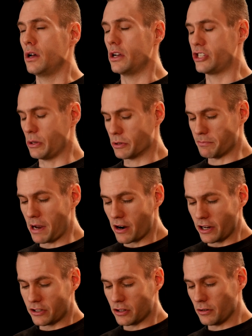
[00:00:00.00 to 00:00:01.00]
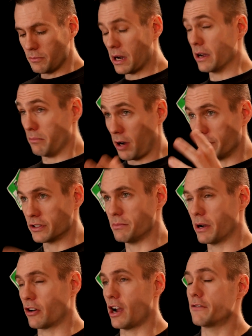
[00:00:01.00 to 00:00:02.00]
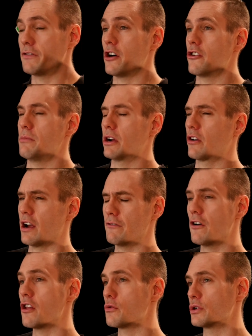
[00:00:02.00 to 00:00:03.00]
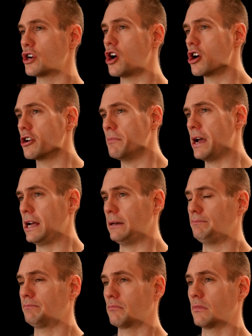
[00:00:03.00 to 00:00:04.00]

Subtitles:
She was married to my grandfather. My grandfather was a hard man.